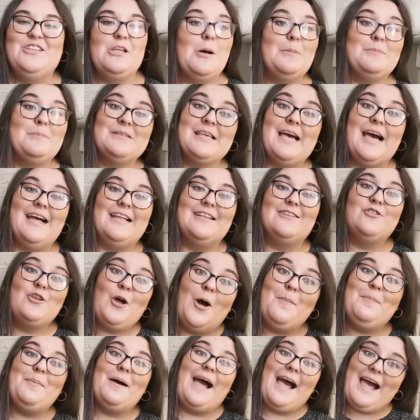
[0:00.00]
Top
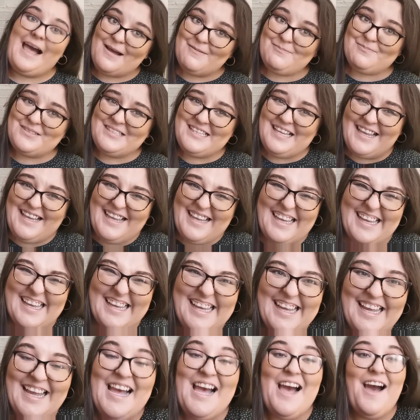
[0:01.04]
apps
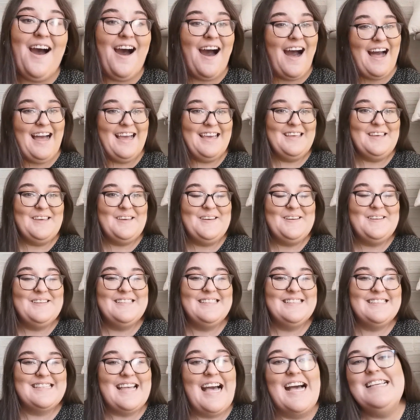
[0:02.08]
I
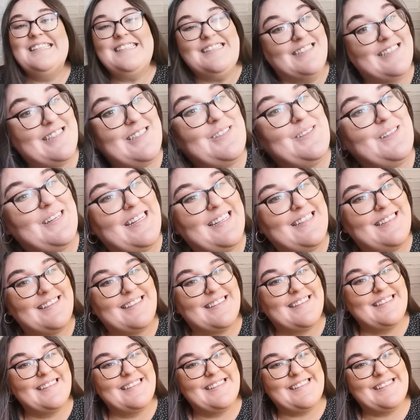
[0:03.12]
use as a student.